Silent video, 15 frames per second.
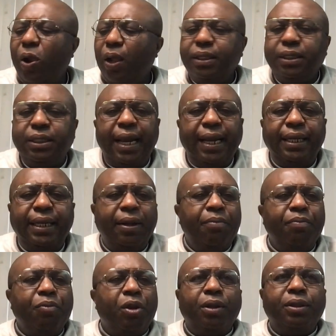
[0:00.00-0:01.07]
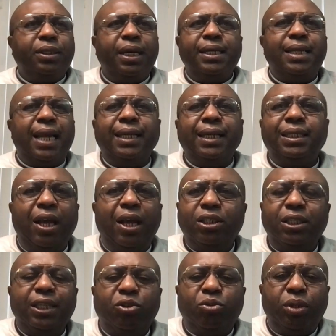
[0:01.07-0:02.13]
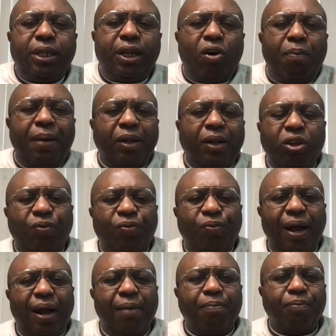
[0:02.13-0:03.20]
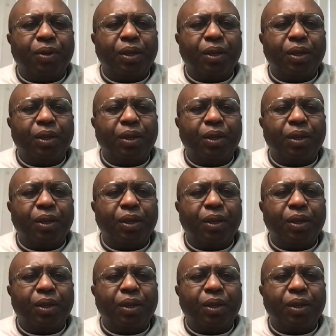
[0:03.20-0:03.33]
they the next day or the next week they go back to the farm.